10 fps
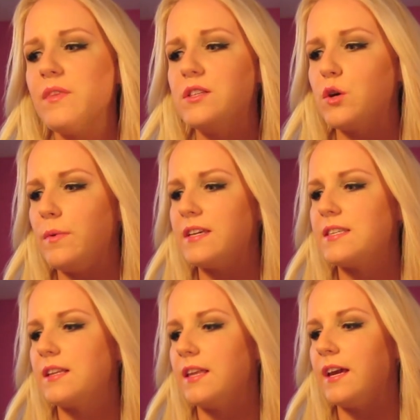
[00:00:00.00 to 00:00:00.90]
So
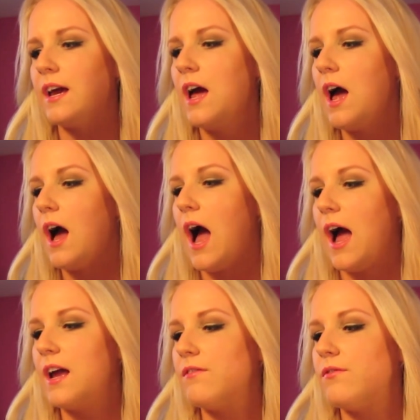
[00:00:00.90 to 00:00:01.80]
basically,
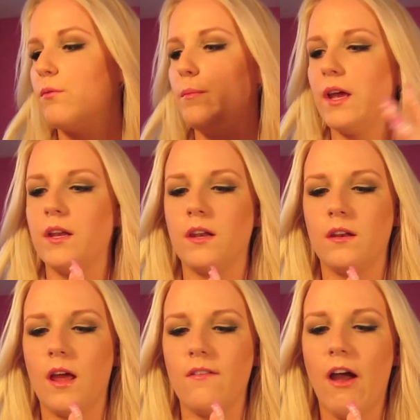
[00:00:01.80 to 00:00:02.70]
I've
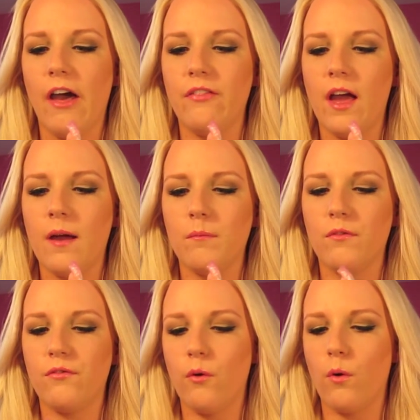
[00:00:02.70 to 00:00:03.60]
had them
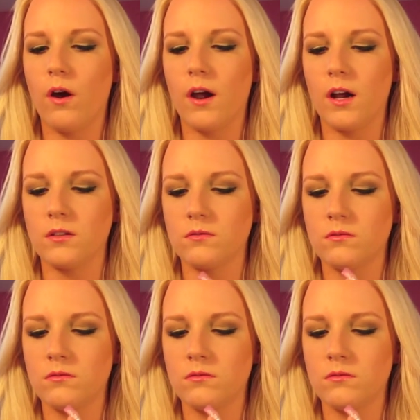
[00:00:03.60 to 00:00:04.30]
for